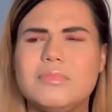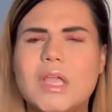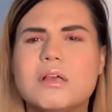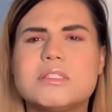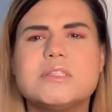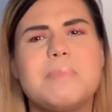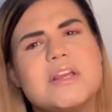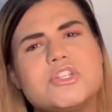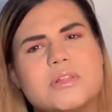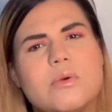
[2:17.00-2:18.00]

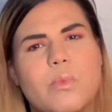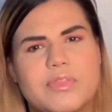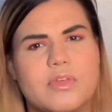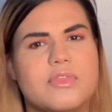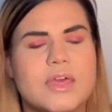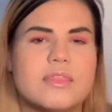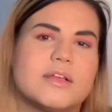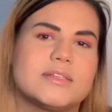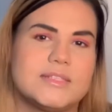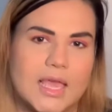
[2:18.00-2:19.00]
especially when the thing
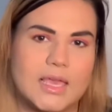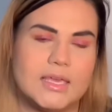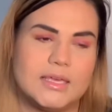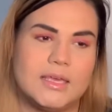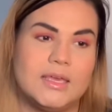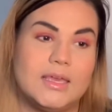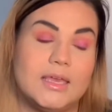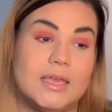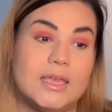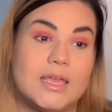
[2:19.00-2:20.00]
they're saying
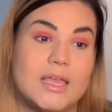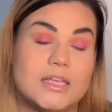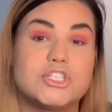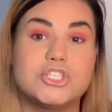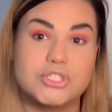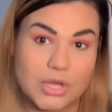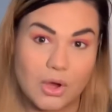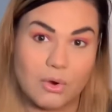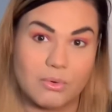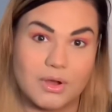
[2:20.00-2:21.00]
is
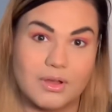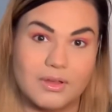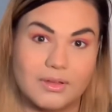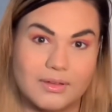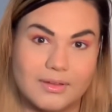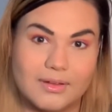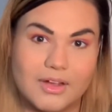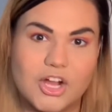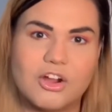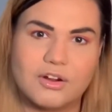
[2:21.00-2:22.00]
so
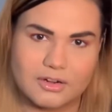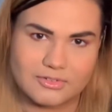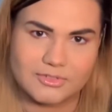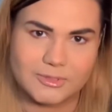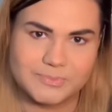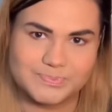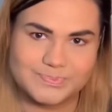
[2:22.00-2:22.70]
hurtful.